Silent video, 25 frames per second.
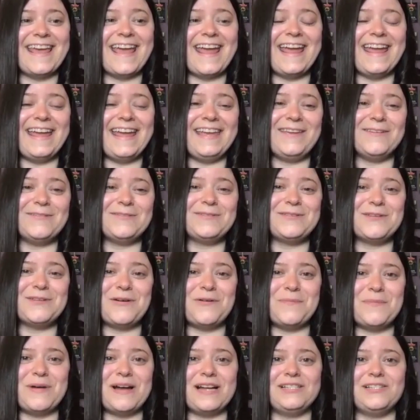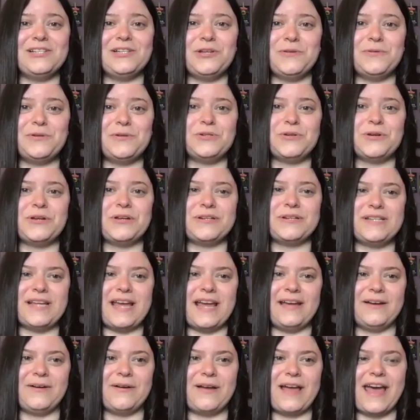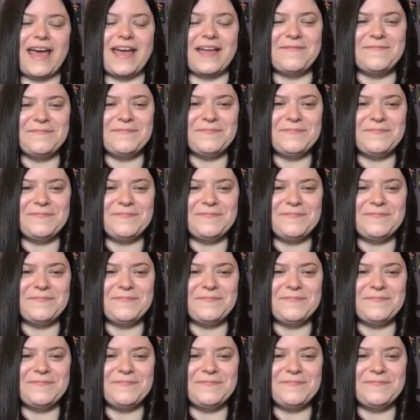Thank you so much. And you enjoy your day. Okay.